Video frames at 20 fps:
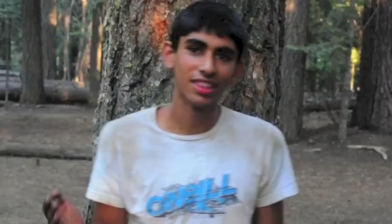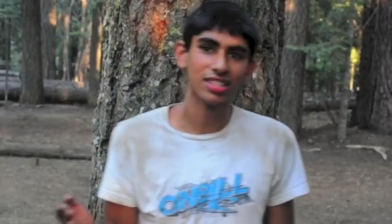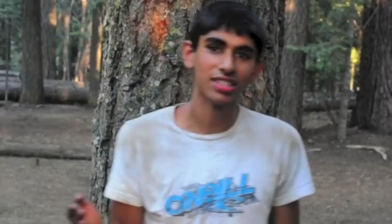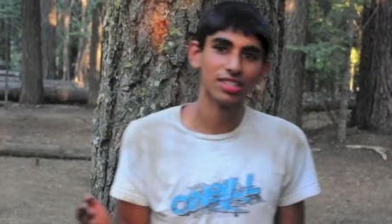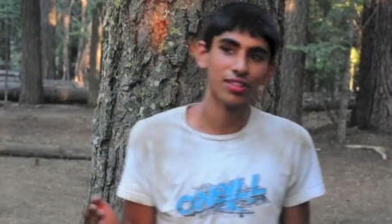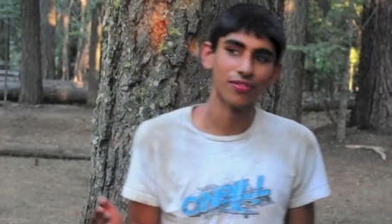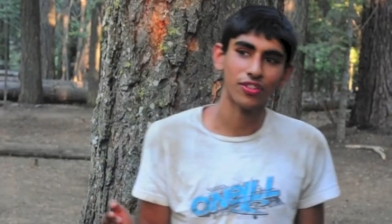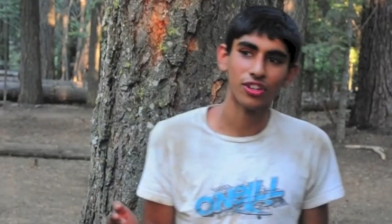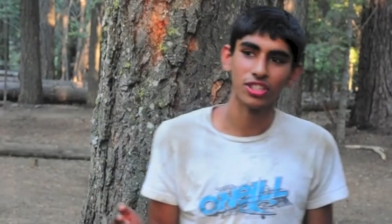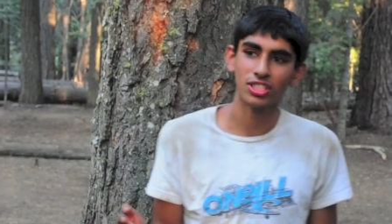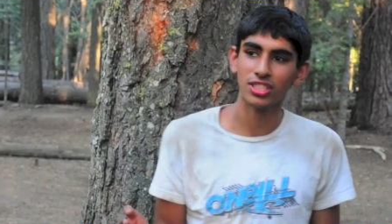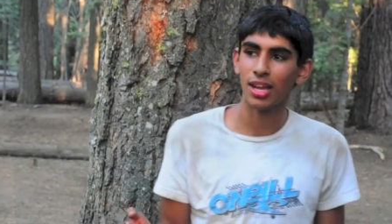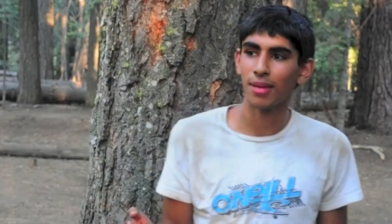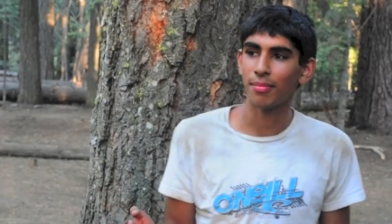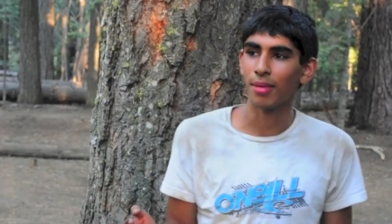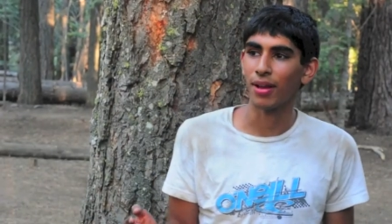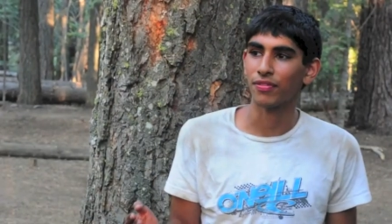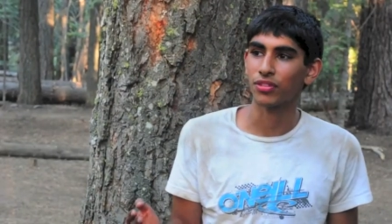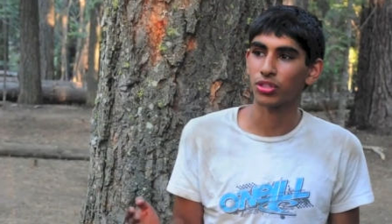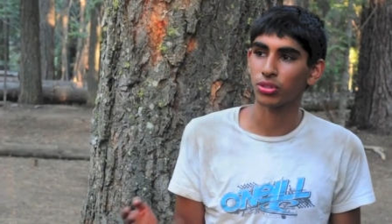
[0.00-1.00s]
this is the first time
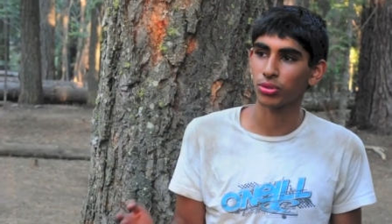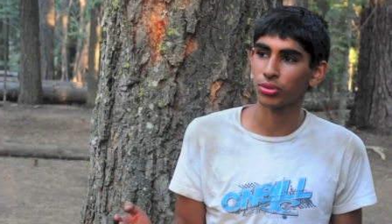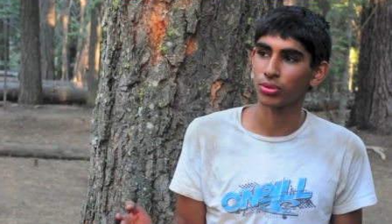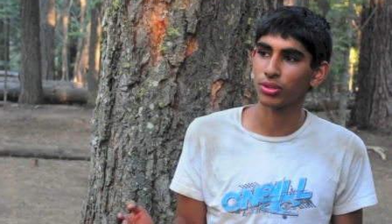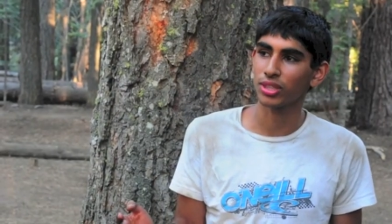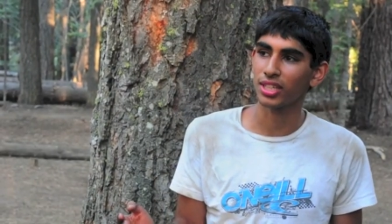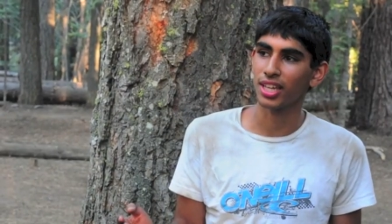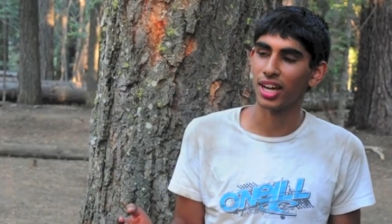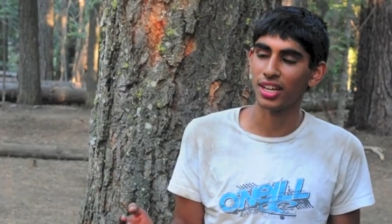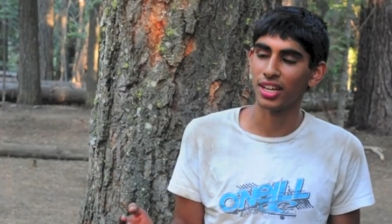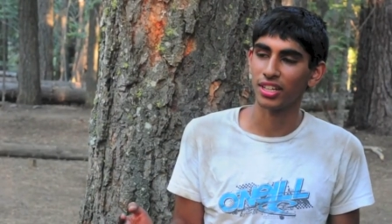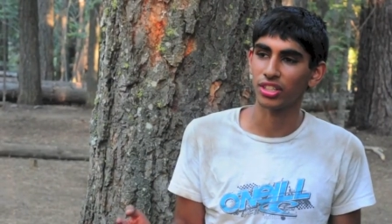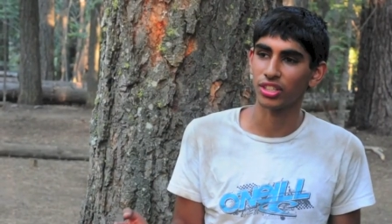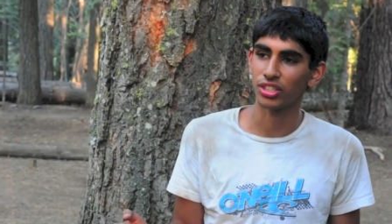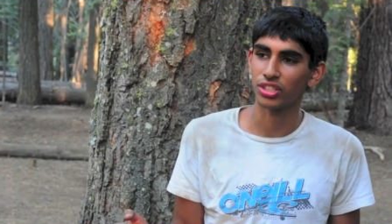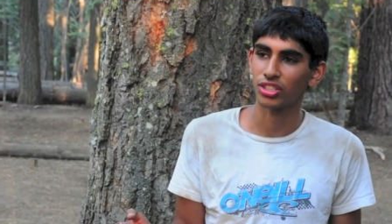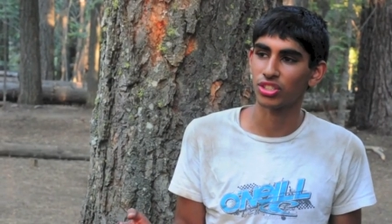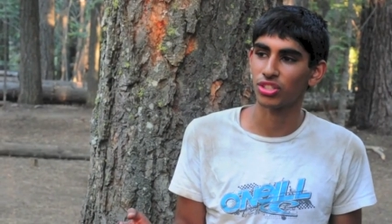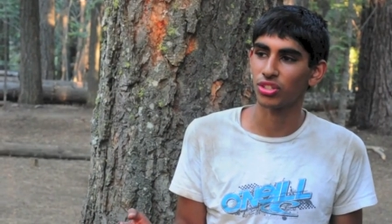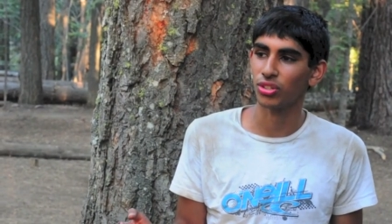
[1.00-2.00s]
I've truly
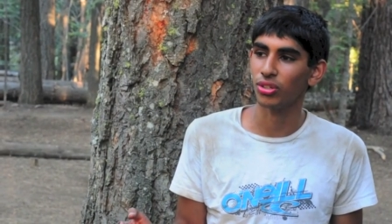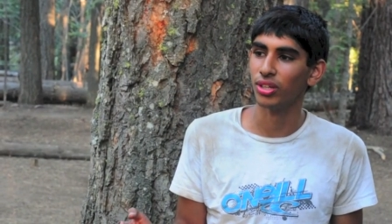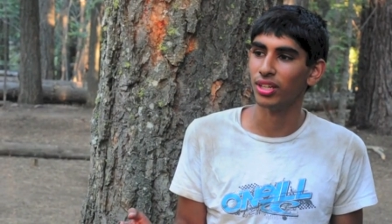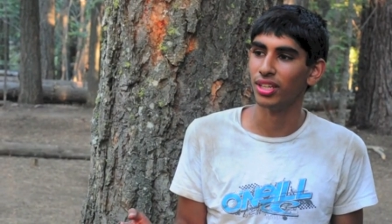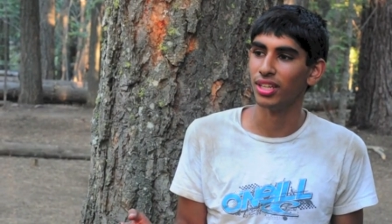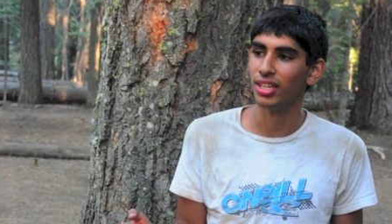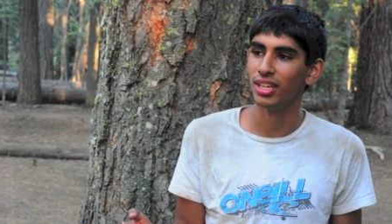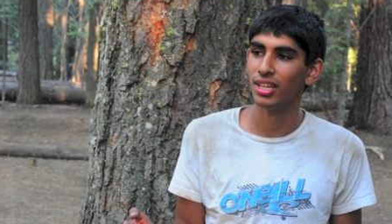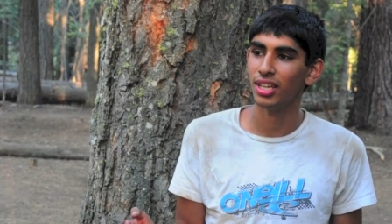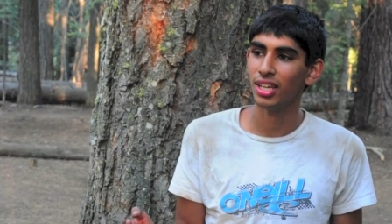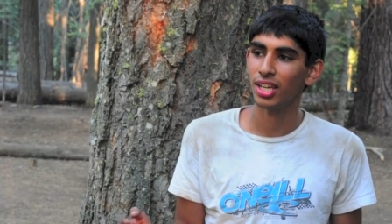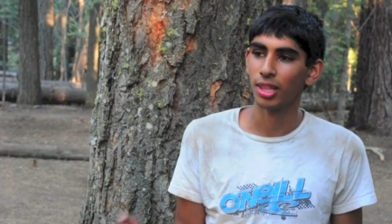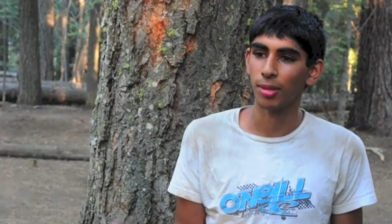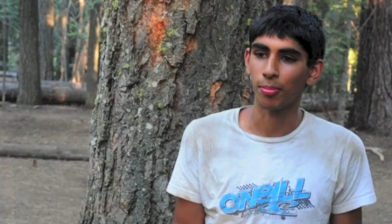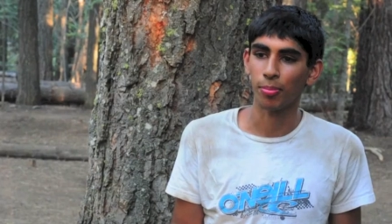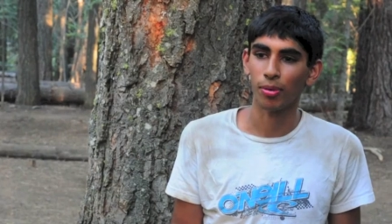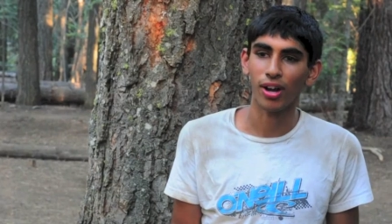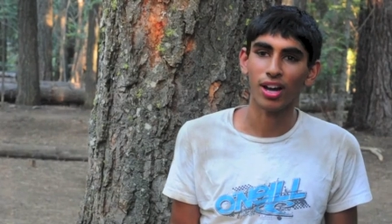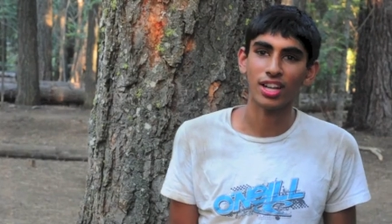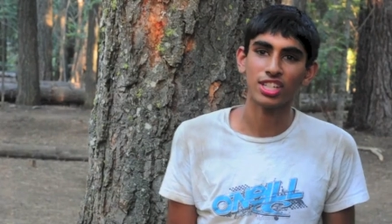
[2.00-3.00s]
understood the
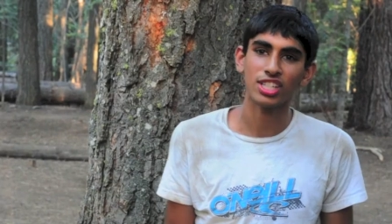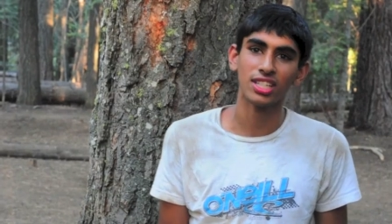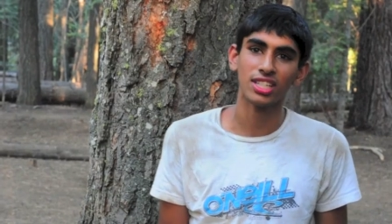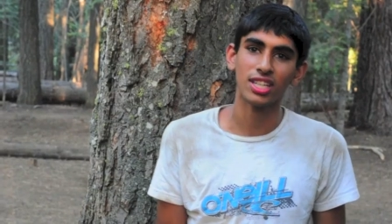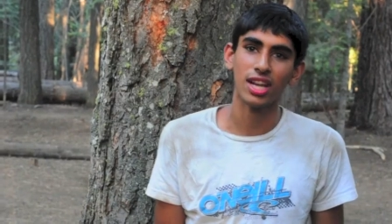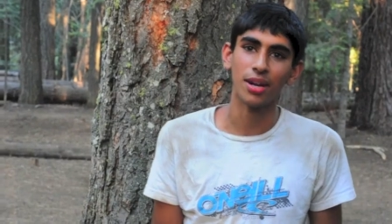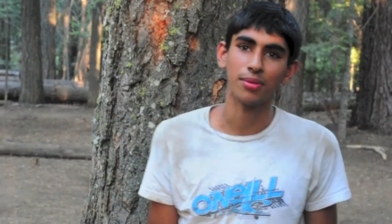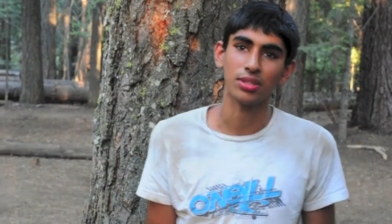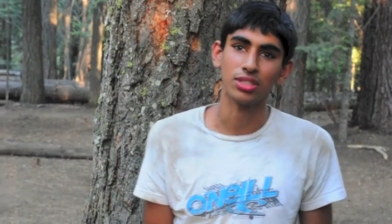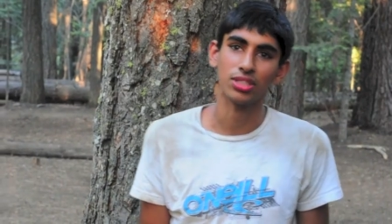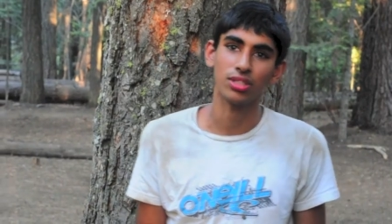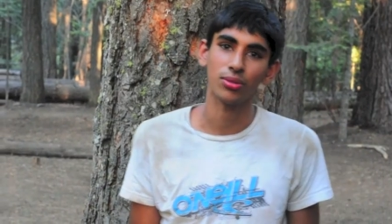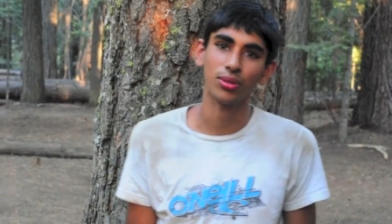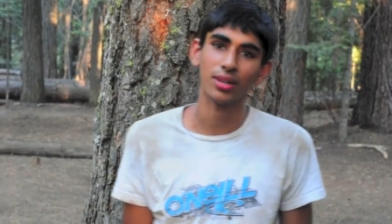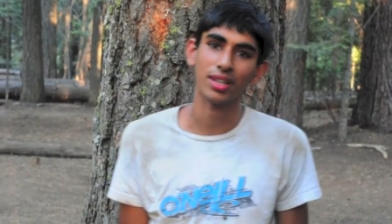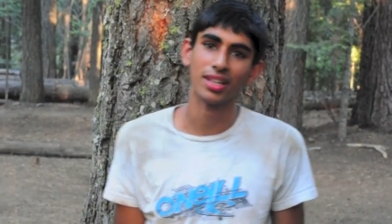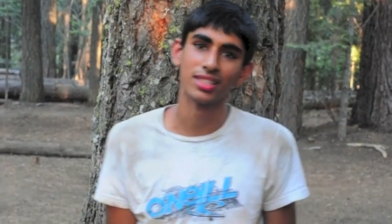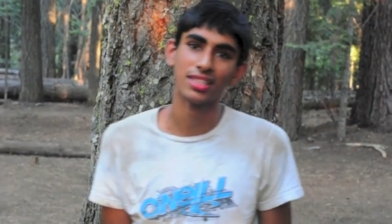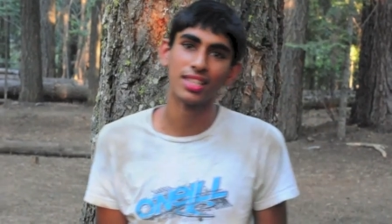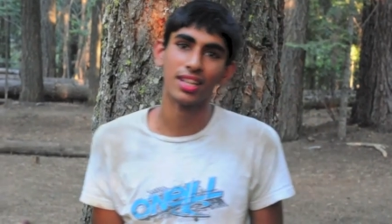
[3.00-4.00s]
project I was
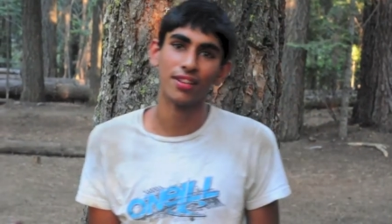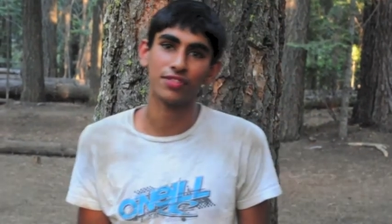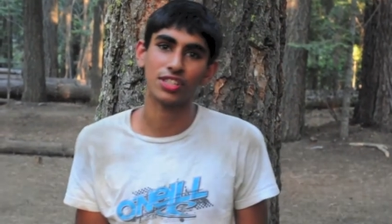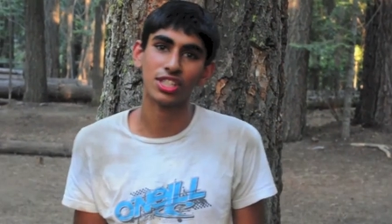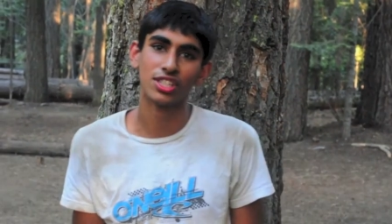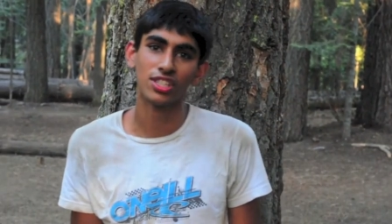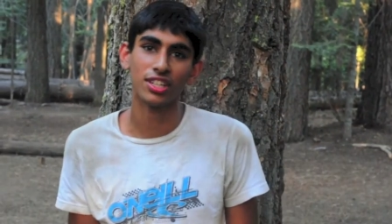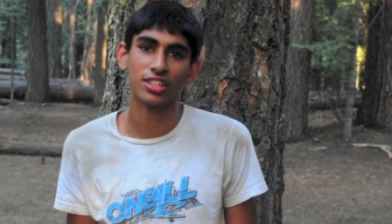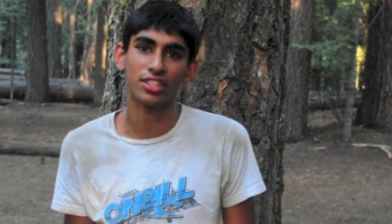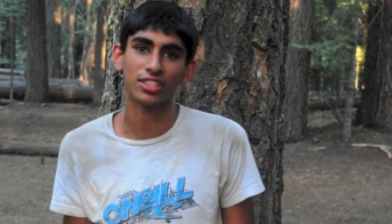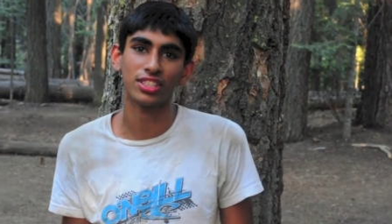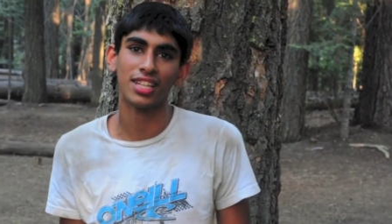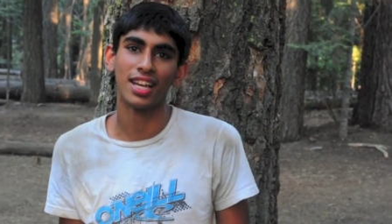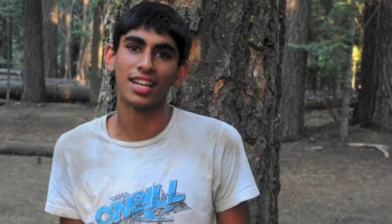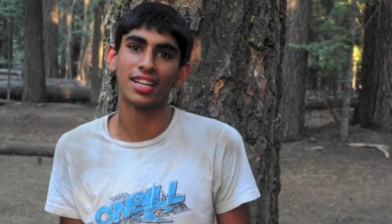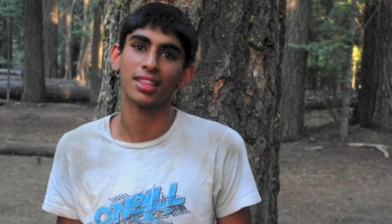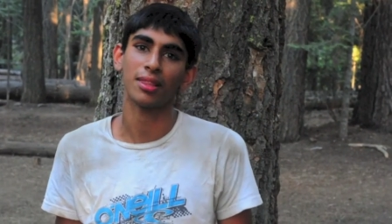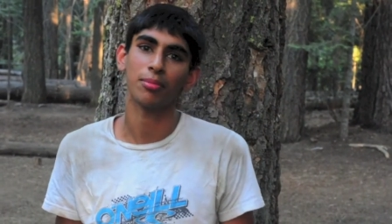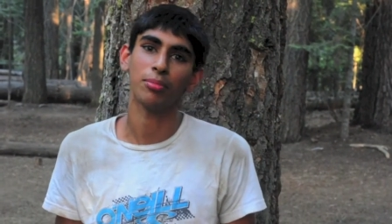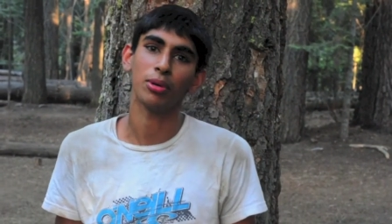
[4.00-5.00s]
doing instead of just
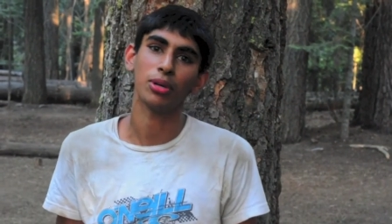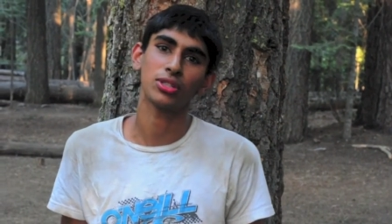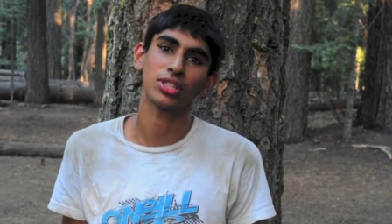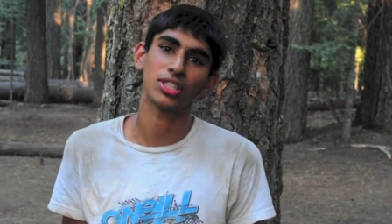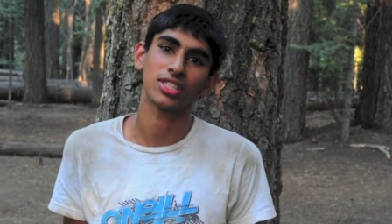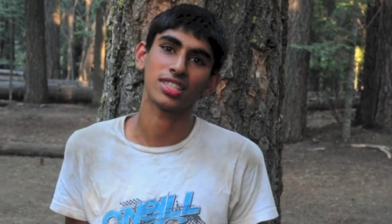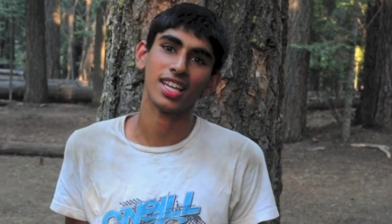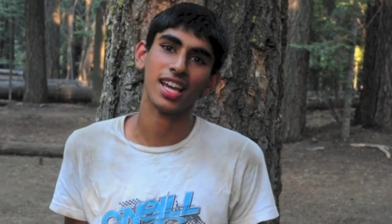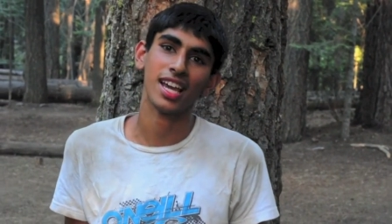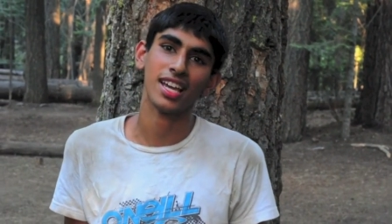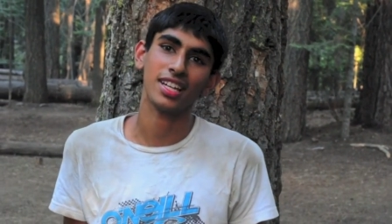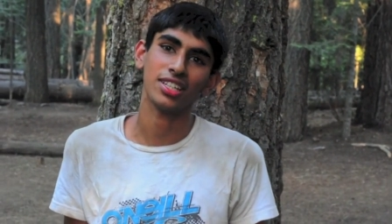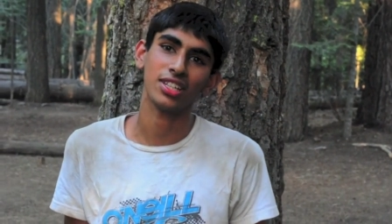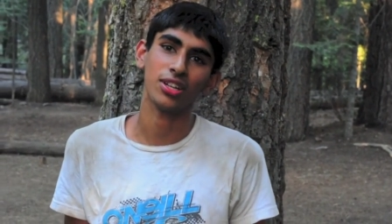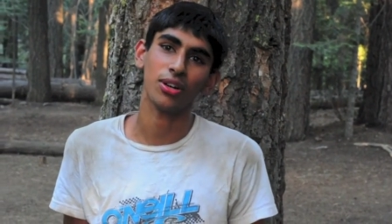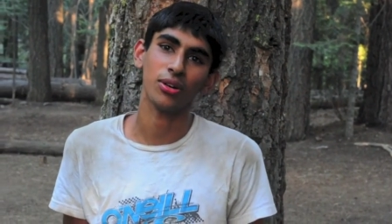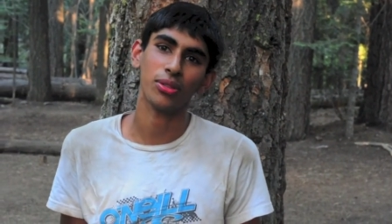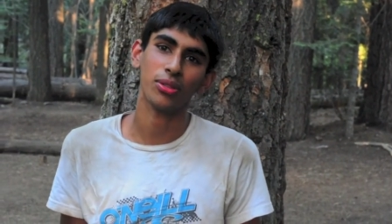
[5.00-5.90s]
understanding the motions I had to go